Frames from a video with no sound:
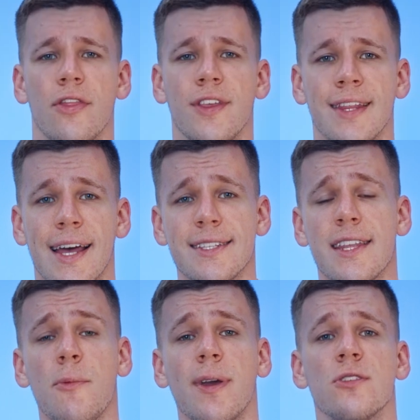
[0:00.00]
The next
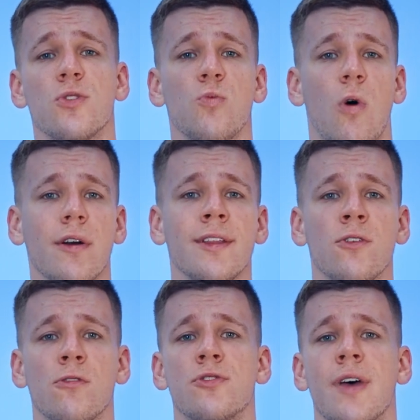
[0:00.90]
thing we can do in Walken
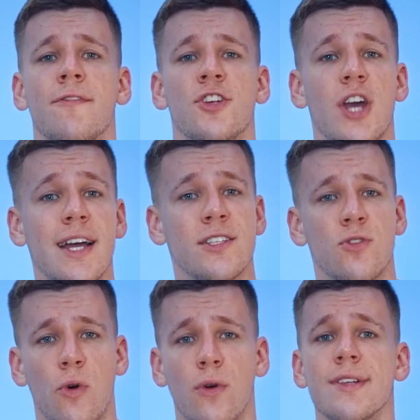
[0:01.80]
in order to have a chance
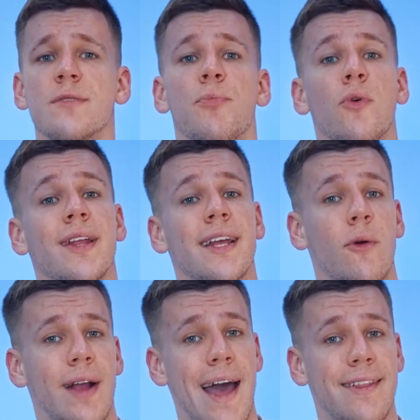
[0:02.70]
to earn is breeding
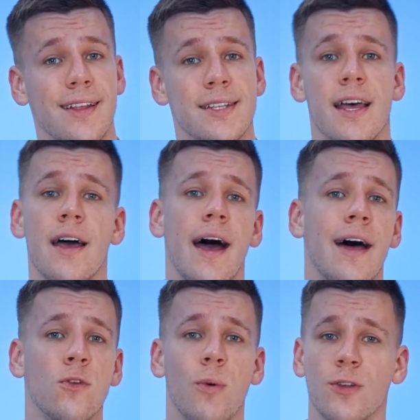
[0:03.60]
our cat leads.
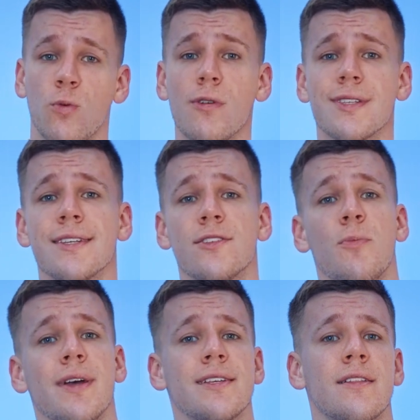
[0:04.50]
And the way it works is you
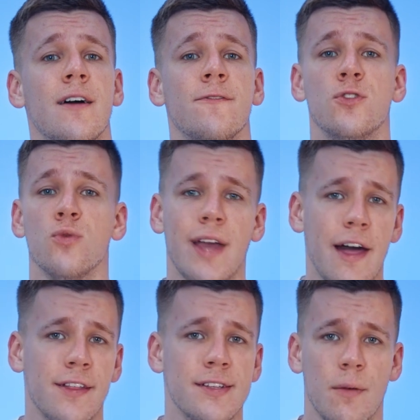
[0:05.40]
basically have 2
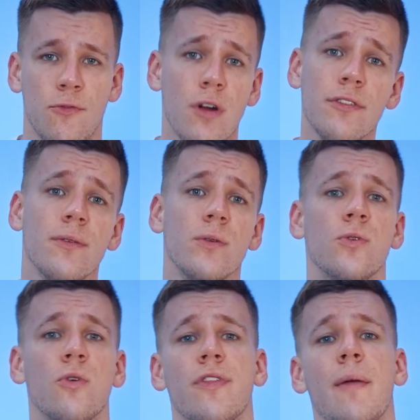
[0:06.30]
cat leads up front,
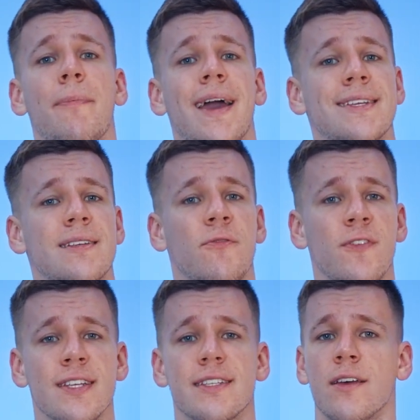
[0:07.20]
you're then paying some
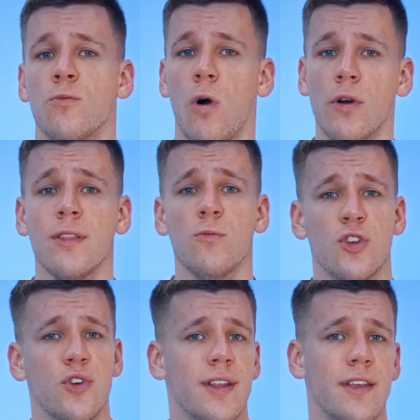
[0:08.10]
fees in Walken,
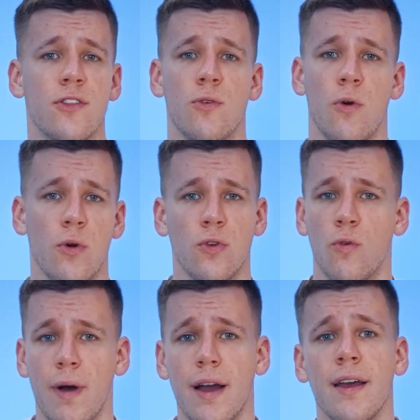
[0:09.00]
which you can either earn
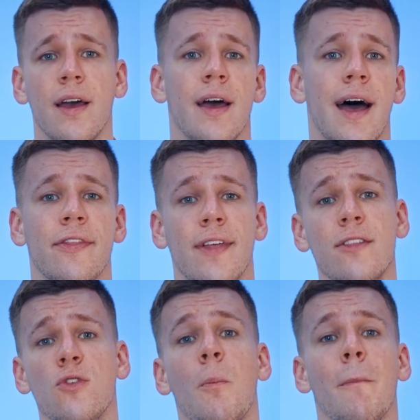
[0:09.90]
or buy, and
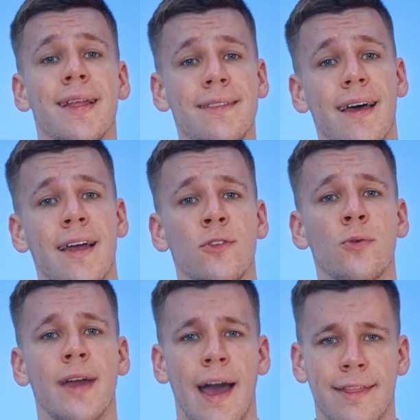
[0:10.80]
then you mint a
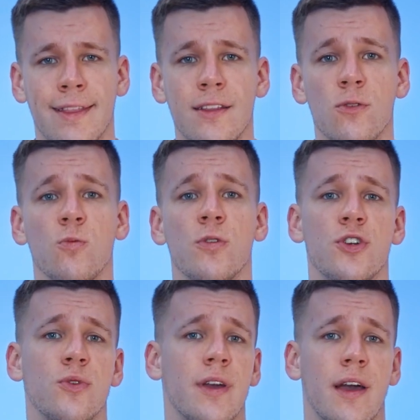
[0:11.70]
new cat lead,
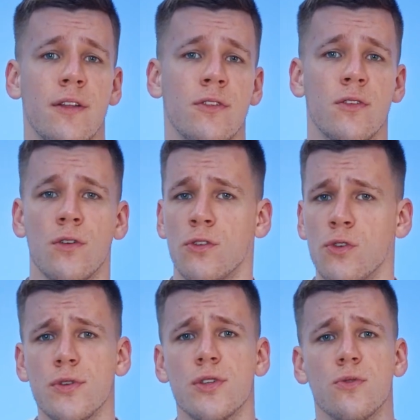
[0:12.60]
which you can
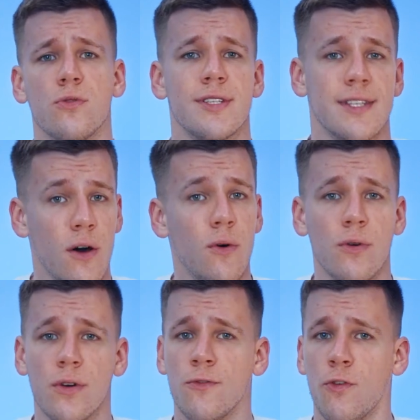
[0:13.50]
use or
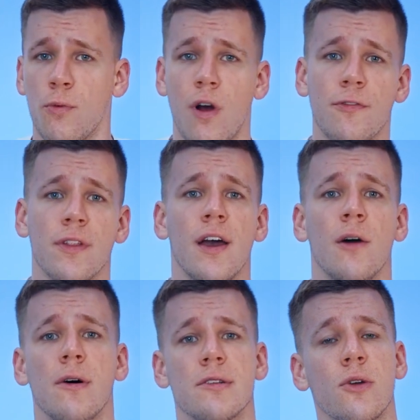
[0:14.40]
sell for profit
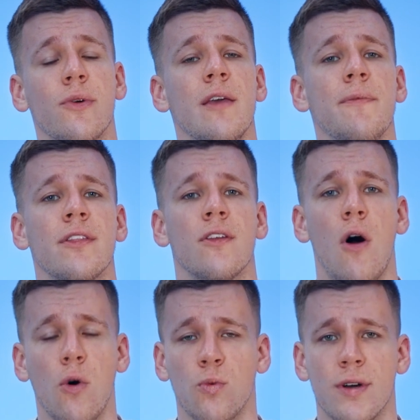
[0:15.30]
while still keeping the
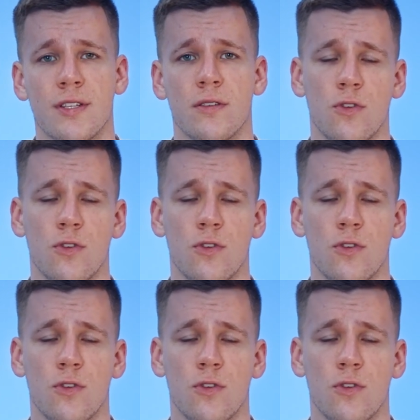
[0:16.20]
old ones.